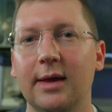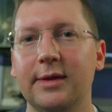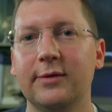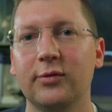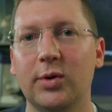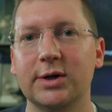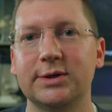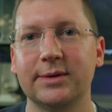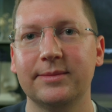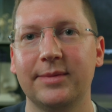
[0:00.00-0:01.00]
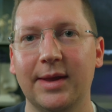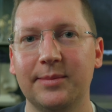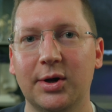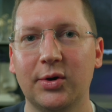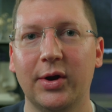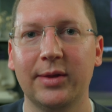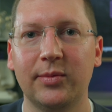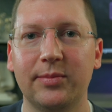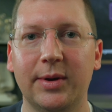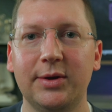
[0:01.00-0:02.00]
Thanks for watching. I'm Dr. Allen
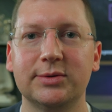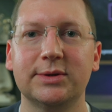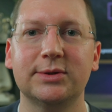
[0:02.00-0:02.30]
with my Houston